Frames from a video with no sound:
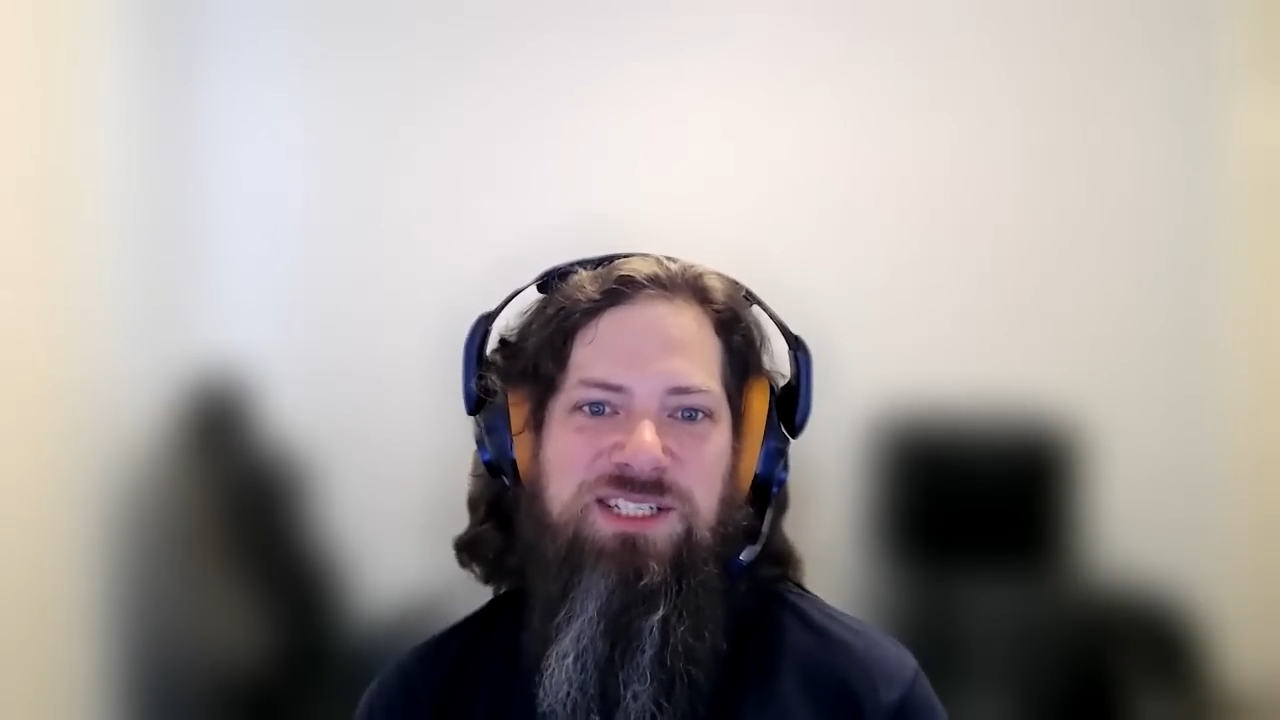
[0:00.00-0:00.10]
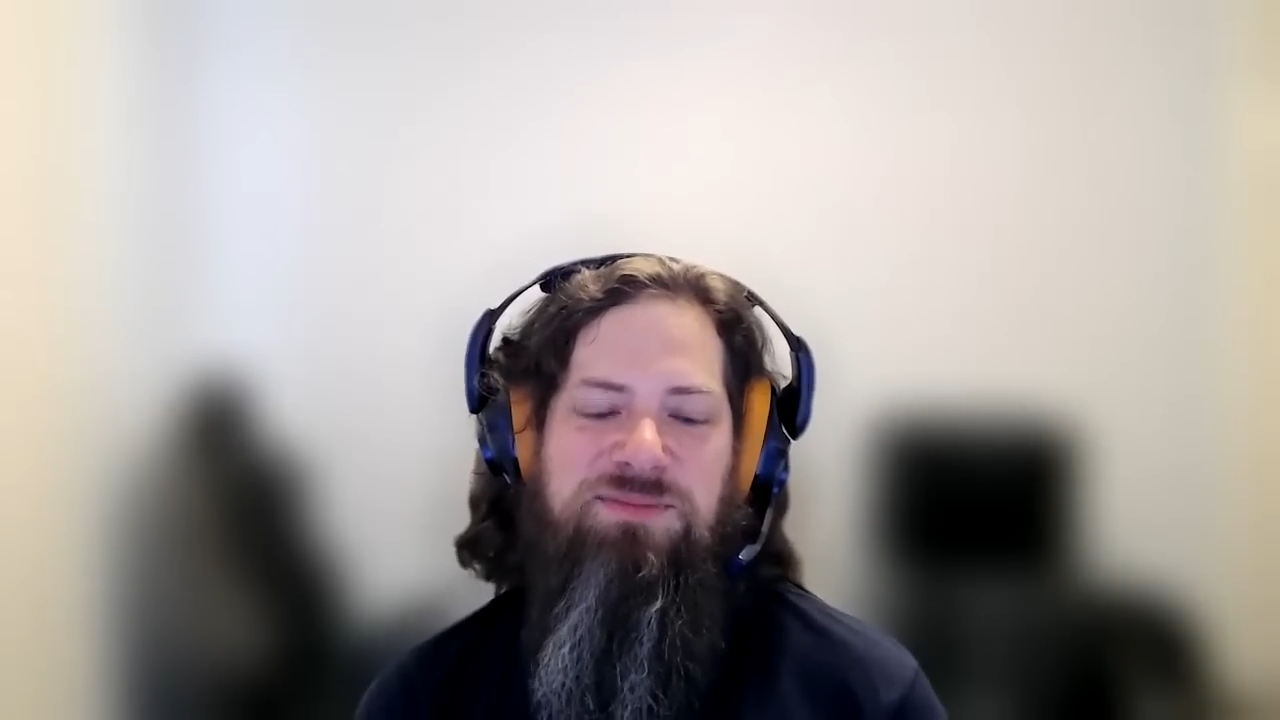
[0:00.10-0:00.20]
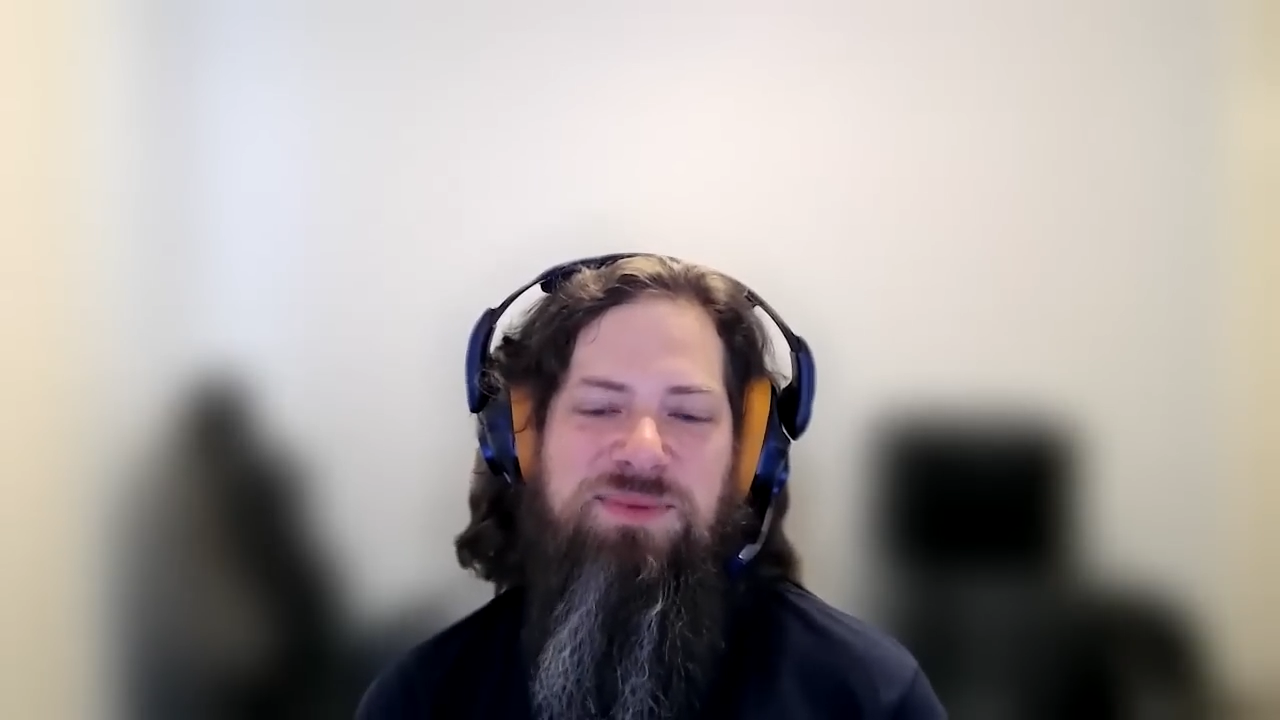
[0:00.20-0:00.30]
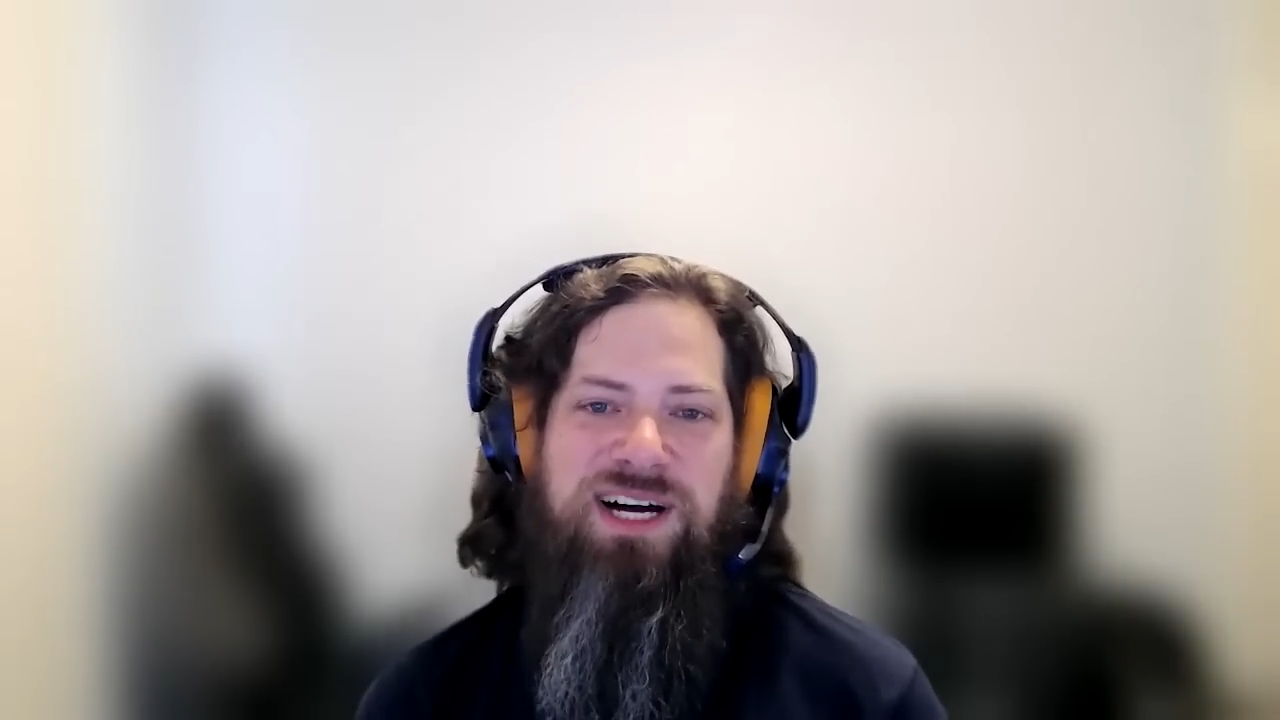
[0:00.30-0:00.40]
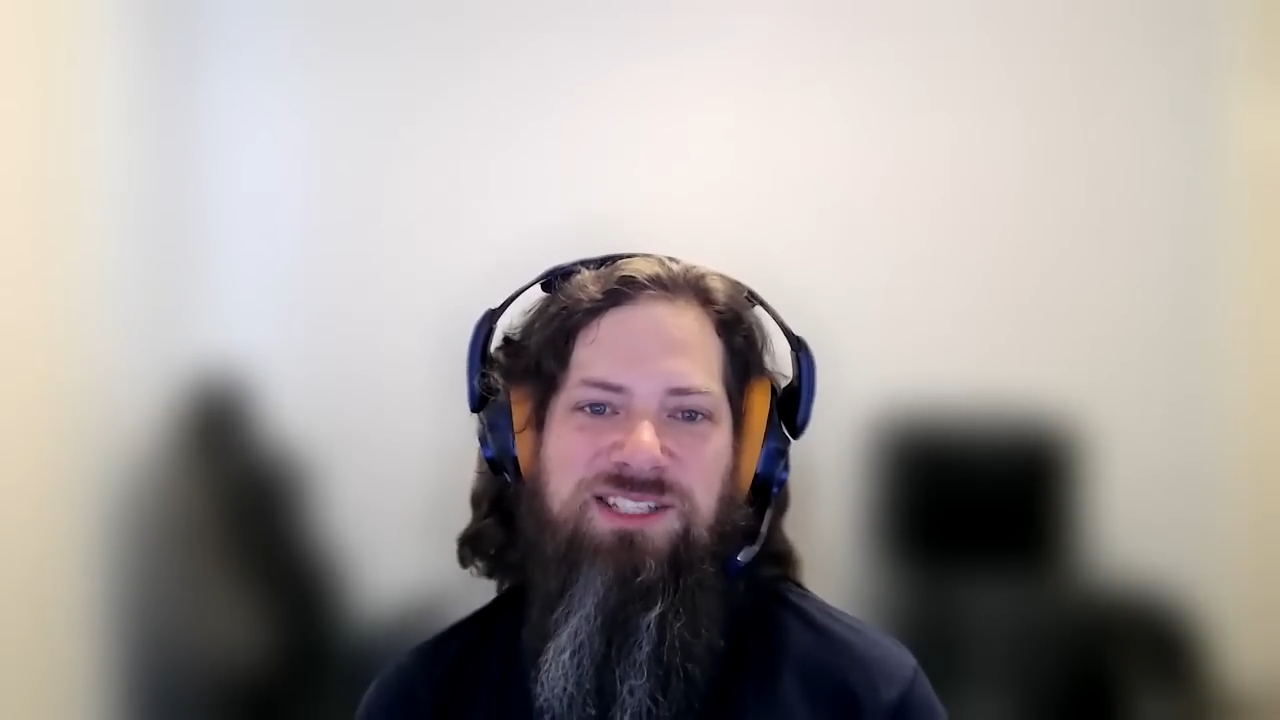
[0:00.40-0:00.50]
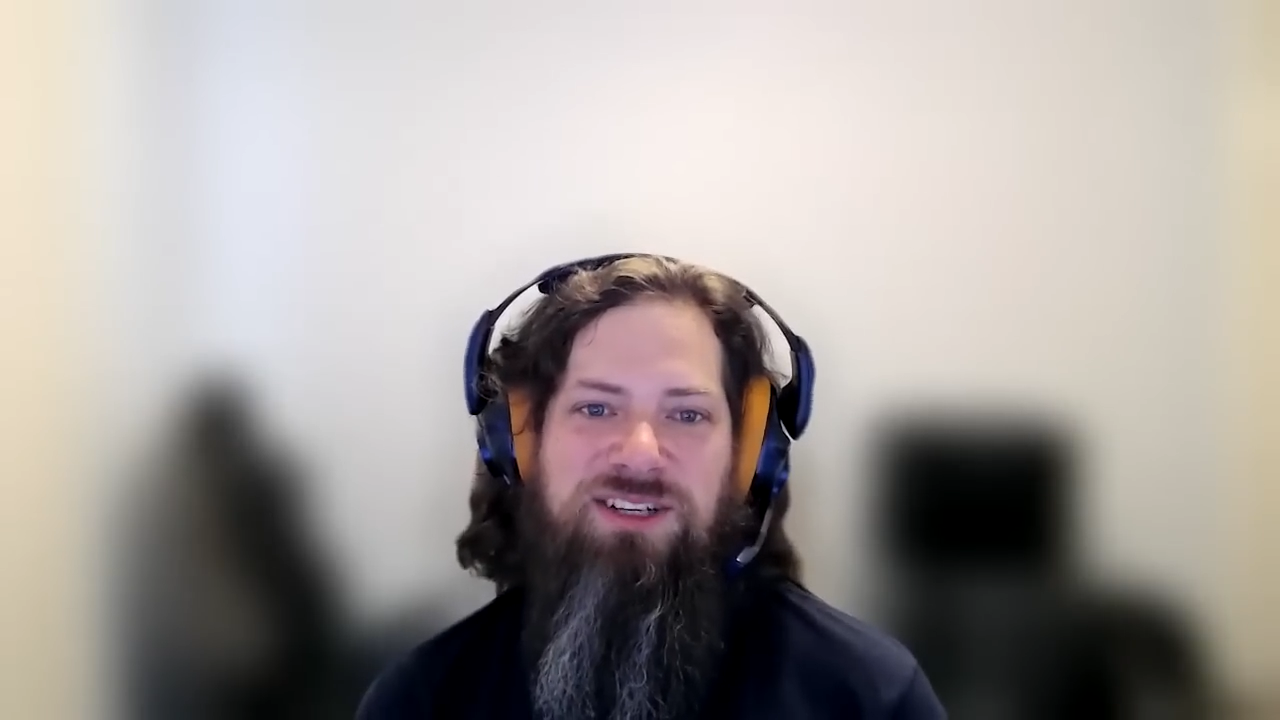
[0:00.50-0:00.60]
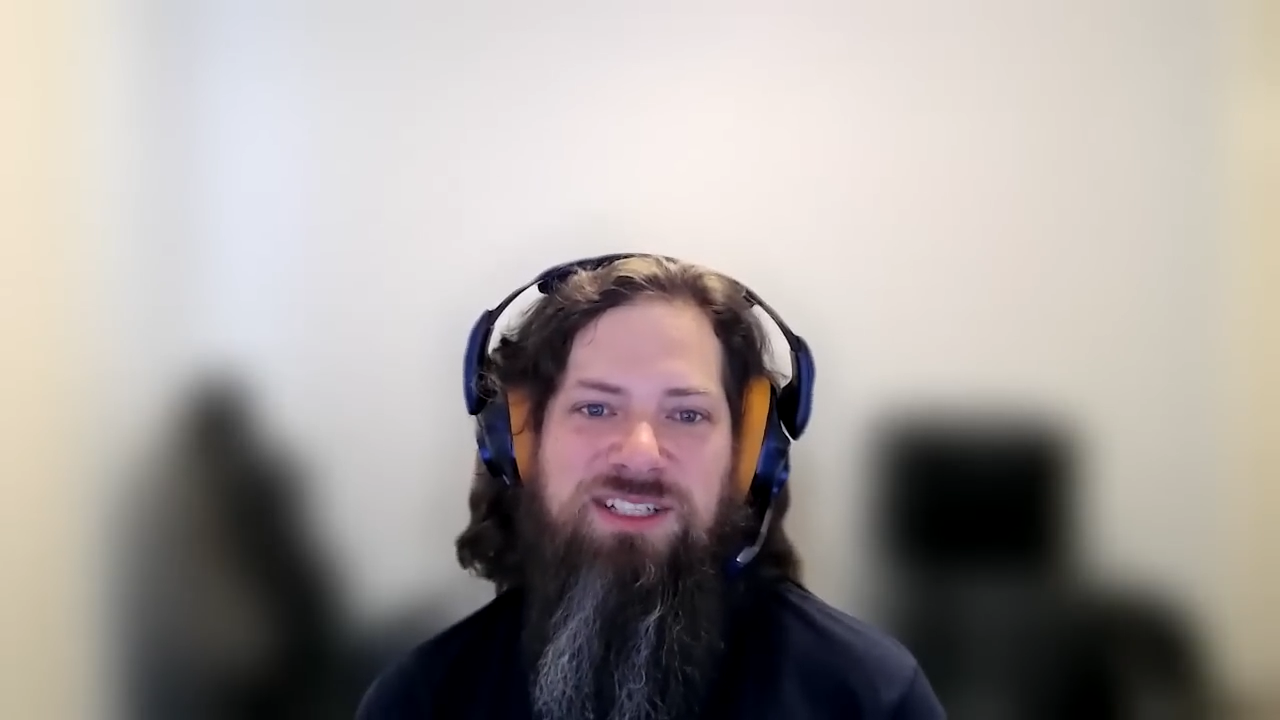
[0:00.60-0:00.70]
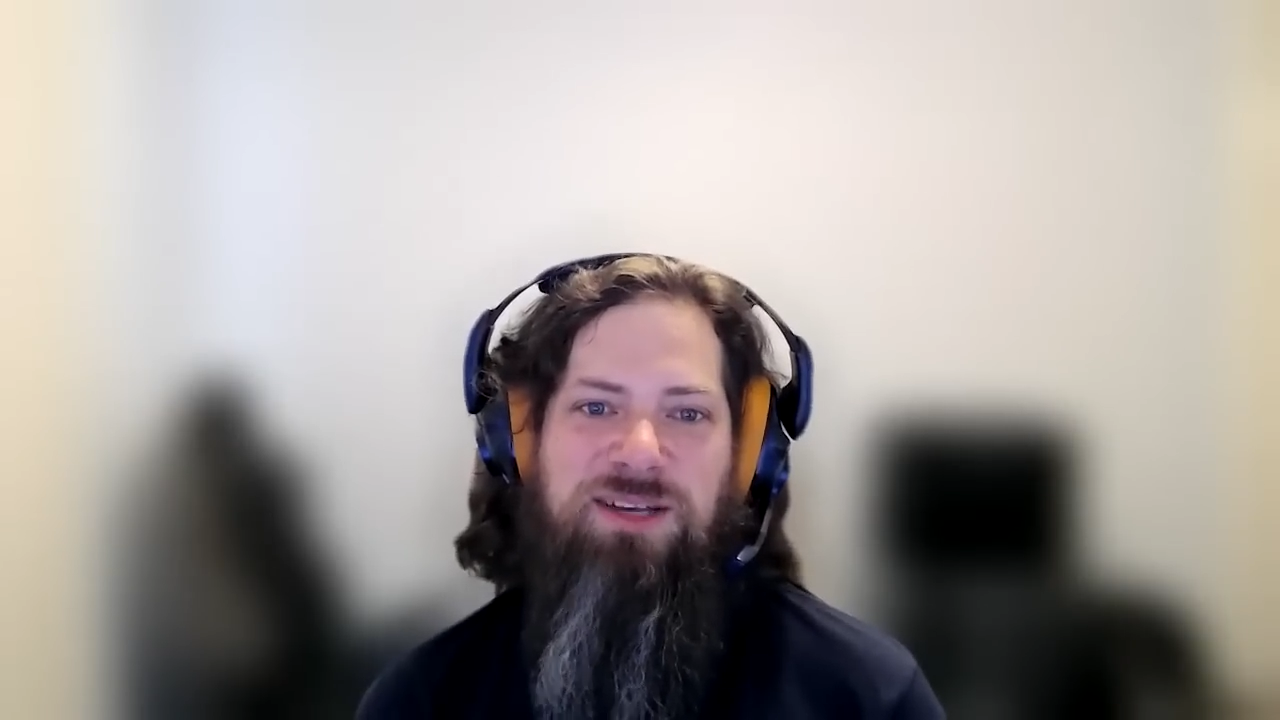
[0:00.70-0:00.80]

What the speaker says: and parts on it.